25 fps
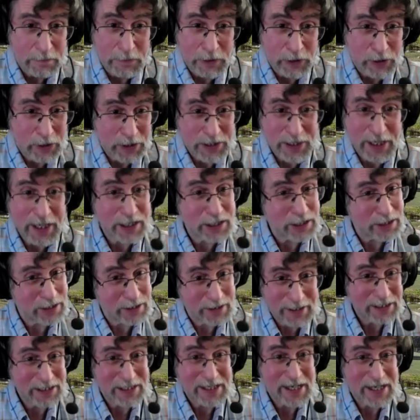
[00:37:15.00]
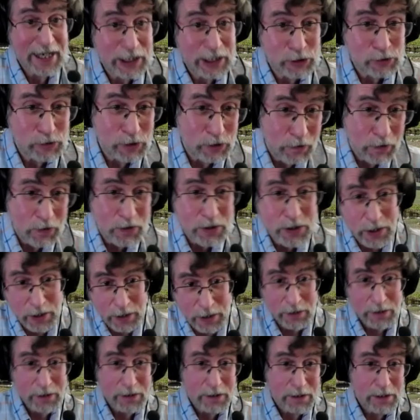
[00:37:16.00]
because it naturally grows
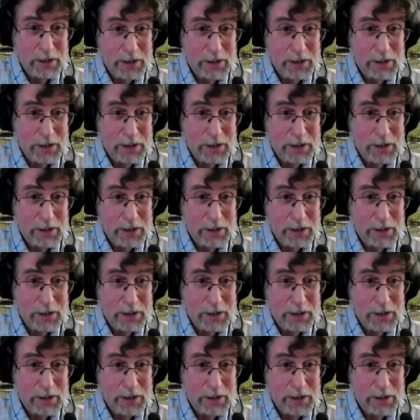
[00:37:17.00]
there.